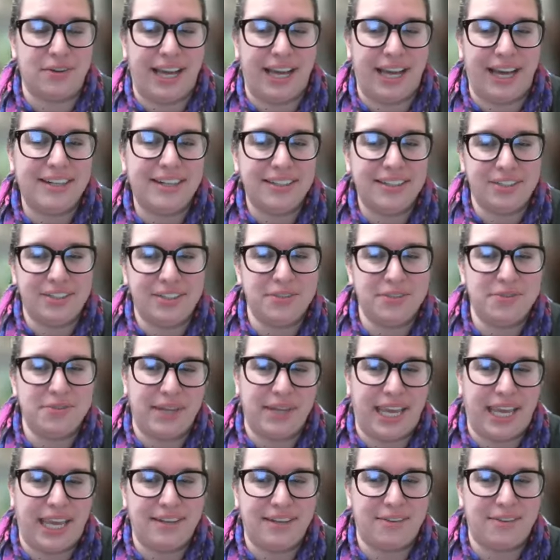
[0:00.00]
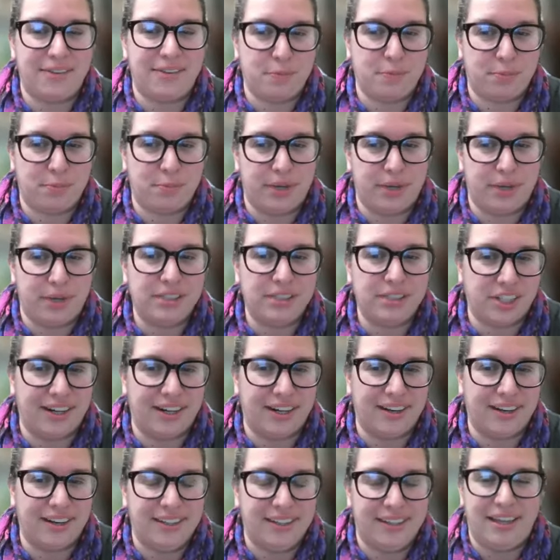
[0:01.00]
how did you handle the
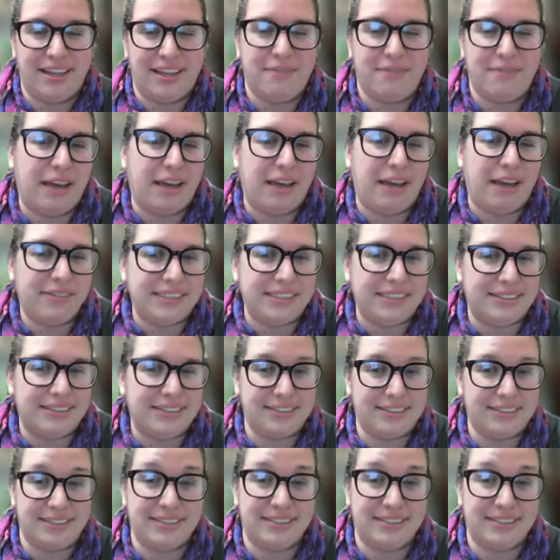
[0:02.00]
pressure of having to